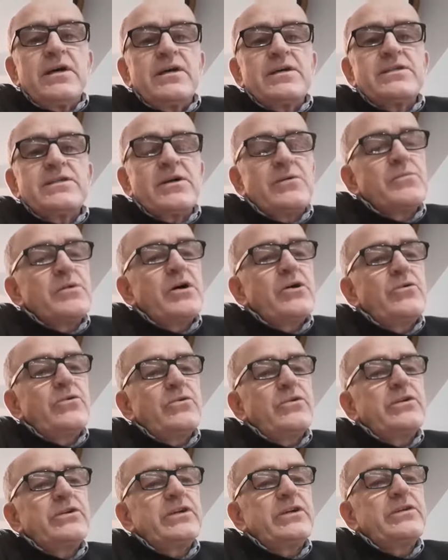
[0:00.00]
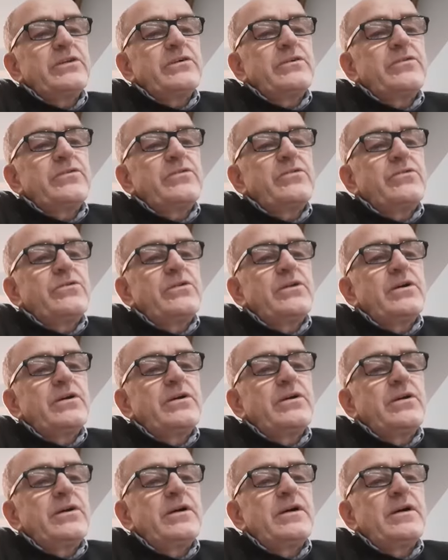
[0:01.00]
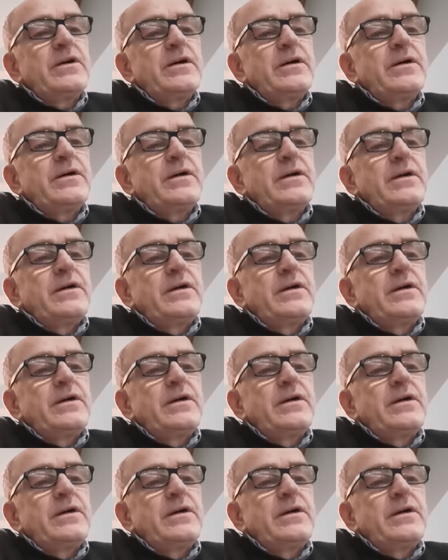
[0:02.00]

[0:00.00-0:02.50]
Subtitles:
somehow or another through the